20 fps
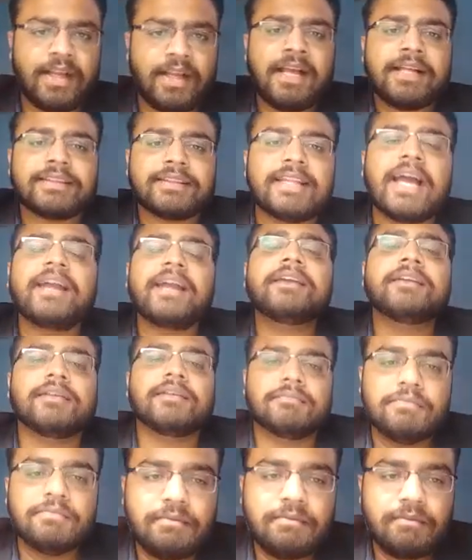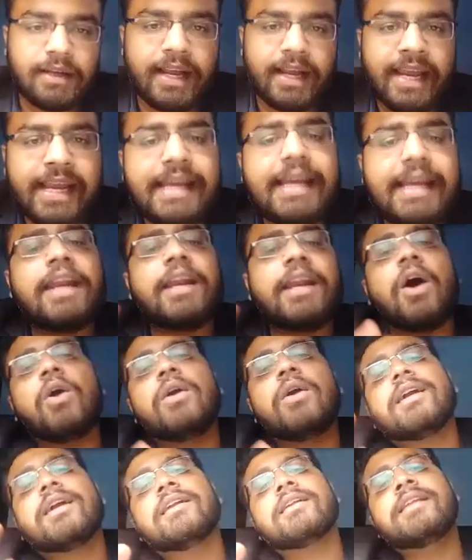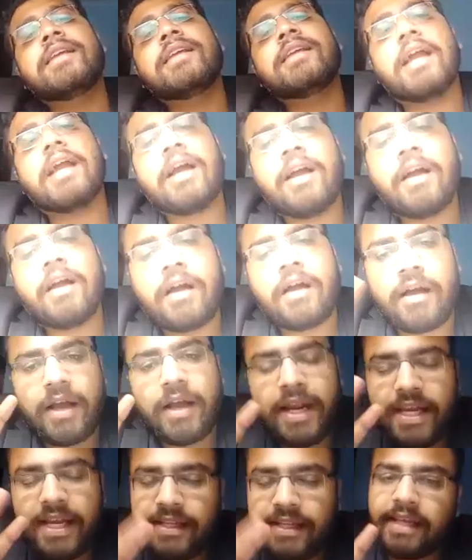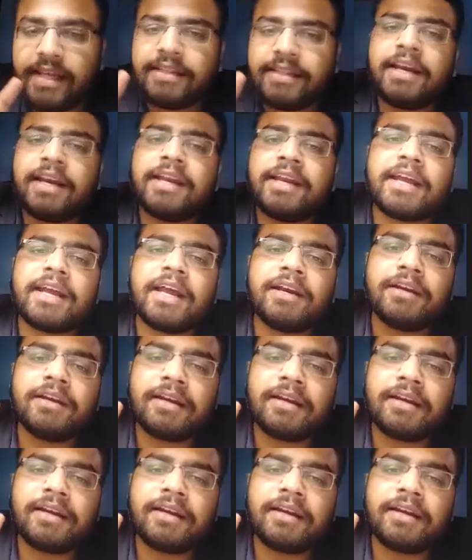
then he can alter the either he can